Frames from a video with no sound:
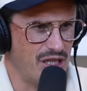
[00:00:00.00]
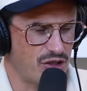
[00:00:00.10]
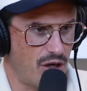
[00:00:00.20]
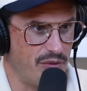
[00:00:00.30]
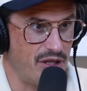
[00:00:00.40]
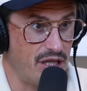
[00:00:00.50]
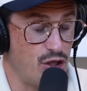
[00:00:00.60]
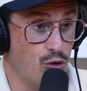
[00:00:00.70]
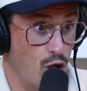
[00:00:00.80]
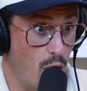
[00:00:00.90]
that's sharp, you
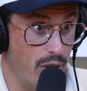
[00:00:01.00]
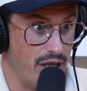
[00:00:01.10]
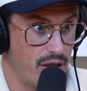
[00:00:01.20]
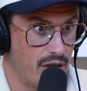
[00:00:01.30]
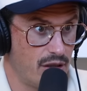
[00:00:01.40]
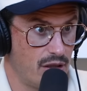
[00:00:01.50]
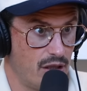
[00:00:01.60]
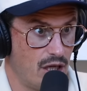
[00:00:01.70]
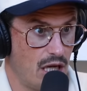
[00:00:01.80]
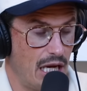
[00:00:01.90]
you know it. Yeah.
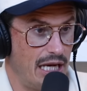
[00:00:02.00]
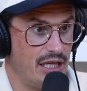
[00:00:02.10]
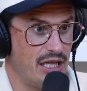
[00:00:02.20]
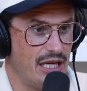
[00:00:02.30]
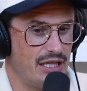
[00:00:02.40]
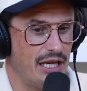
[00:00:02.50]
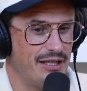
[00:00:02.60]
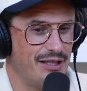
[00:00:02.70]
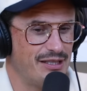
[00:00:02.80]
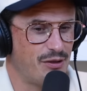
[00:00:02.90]
It, it,
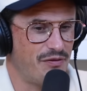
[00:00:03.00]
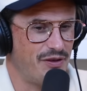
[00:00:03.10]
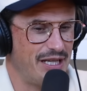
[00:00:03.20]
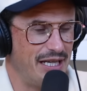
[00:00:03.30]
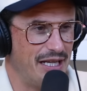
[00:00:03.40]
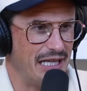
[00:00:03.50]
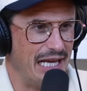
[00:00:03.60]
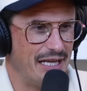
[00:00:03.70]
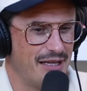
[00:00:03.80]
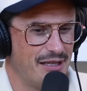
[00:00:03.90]
it's so funny in
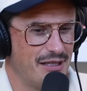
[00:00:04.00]
L.A.